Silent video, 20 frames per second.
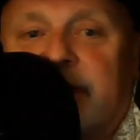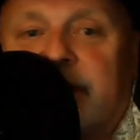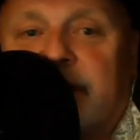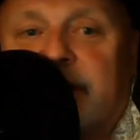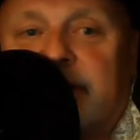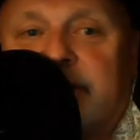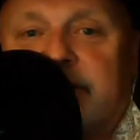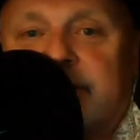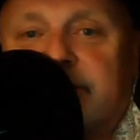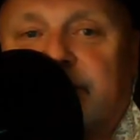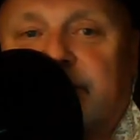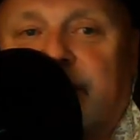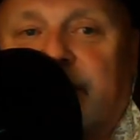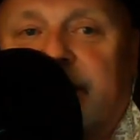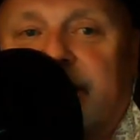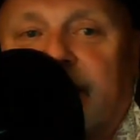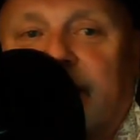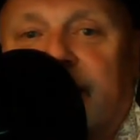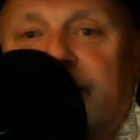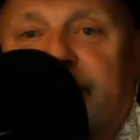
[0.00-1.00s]
and
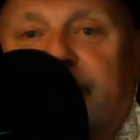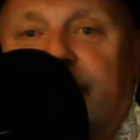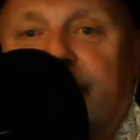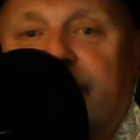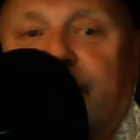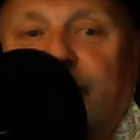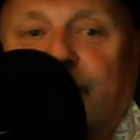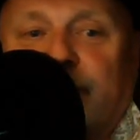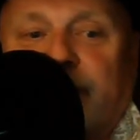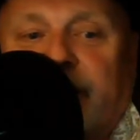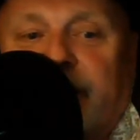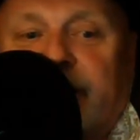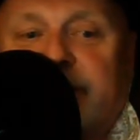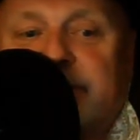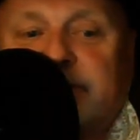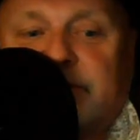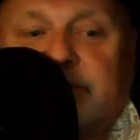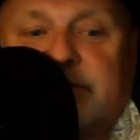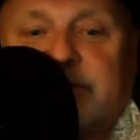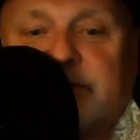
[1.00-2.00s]
stayed there for a few
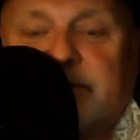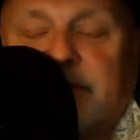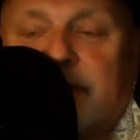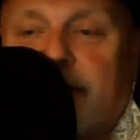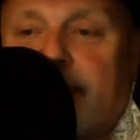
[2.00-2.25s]
days, and